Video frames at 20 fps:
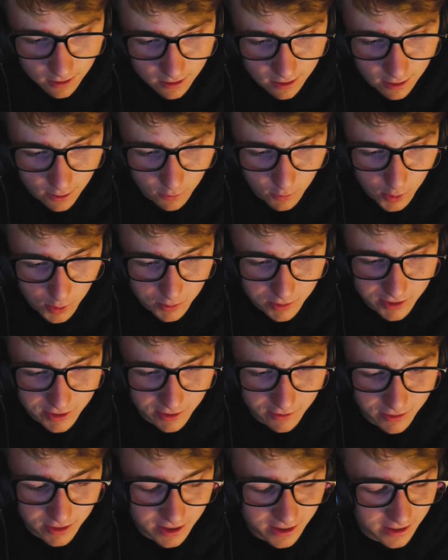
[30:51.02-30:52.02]
There will be
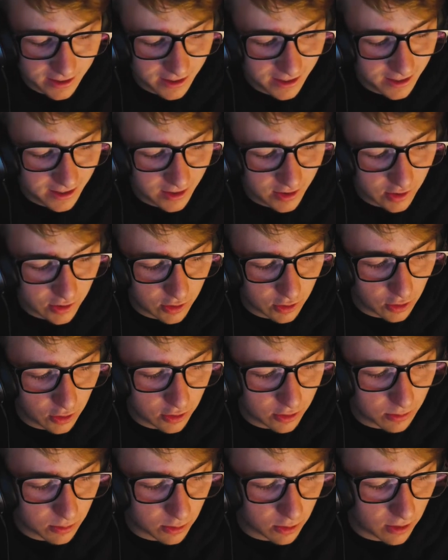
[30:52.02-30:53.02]
something. So go
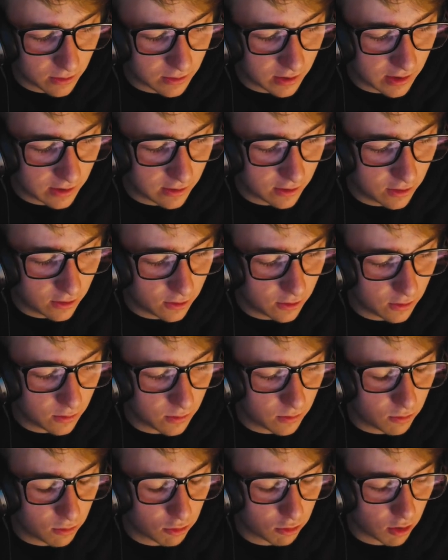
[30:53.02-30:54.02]
subscribe to his
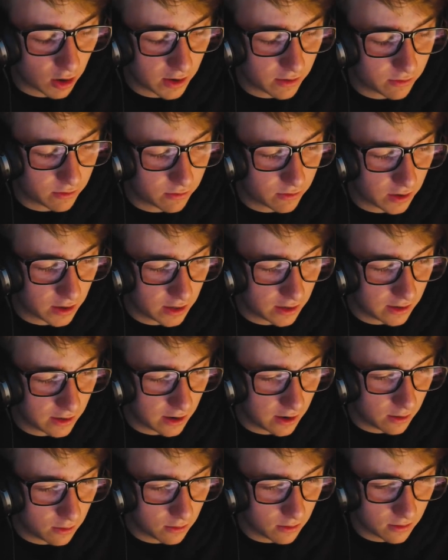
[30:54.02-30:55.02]
YouTube right fucking
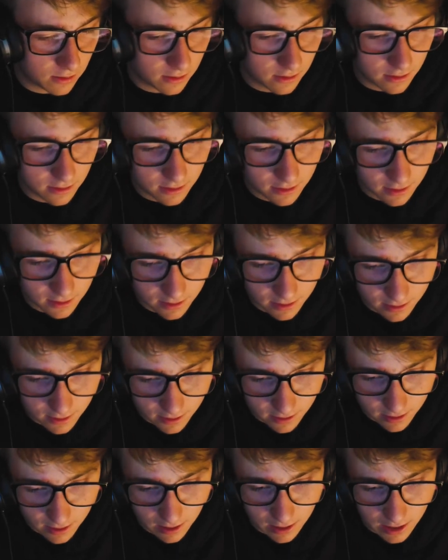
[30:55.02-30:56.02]
now.
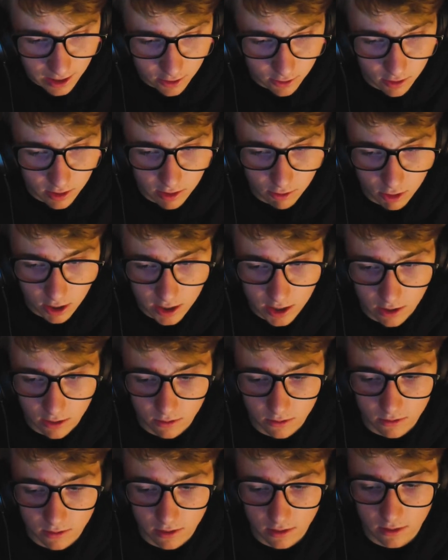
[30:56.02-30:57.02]
Literally right
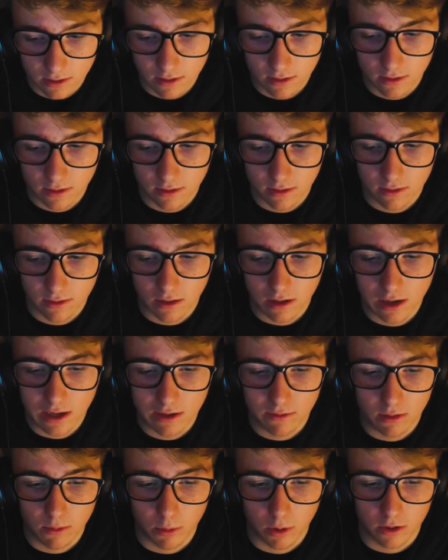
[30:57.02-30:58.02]
now.
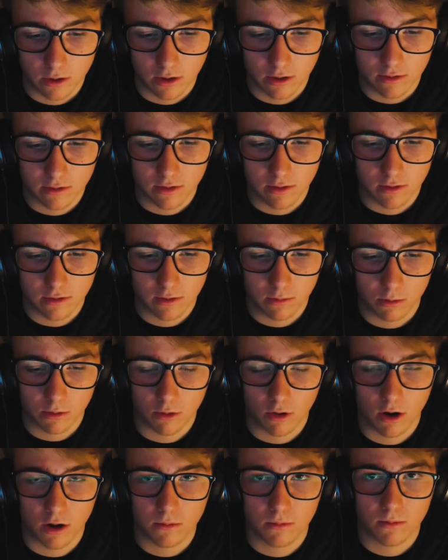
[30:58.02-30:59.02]
Leave the podcast to
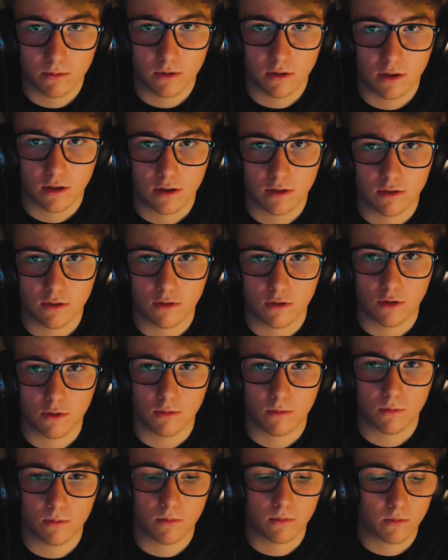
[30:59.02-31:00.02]
subscribe to his
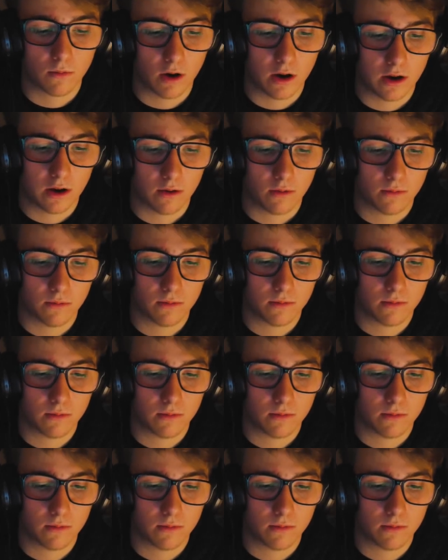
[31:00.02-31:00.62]
YouTube right now.